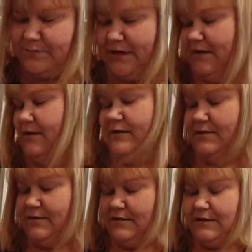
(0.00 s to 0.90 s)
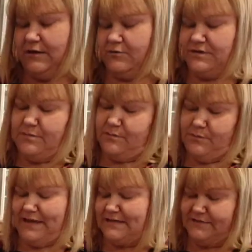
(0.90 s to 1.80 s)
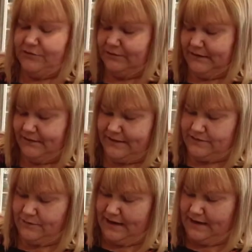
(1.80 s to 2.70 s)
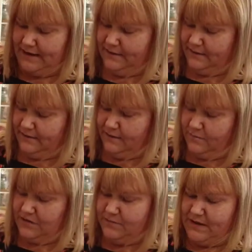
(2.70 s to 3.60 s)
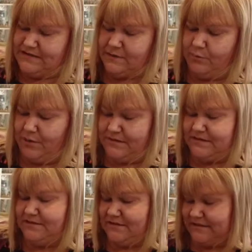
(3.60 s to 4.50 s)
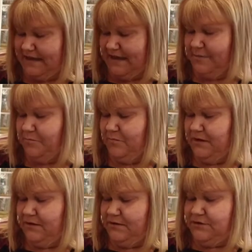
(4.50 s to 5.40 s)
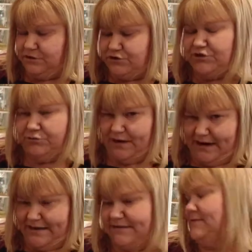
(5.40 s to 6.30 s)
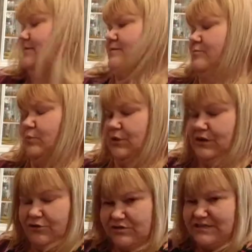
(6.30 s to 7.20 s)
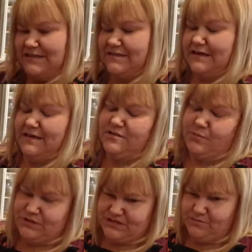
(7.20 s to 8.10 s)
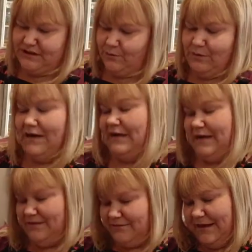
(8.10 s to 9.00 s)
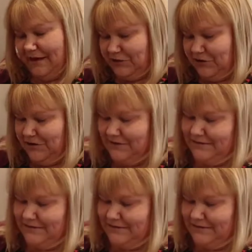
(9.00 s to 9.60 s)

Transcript: but you know, some people make it differently and that's okay. But the basic premise is the same. Toast your rice, put in your seasonings, put some liquid in it, let it cook.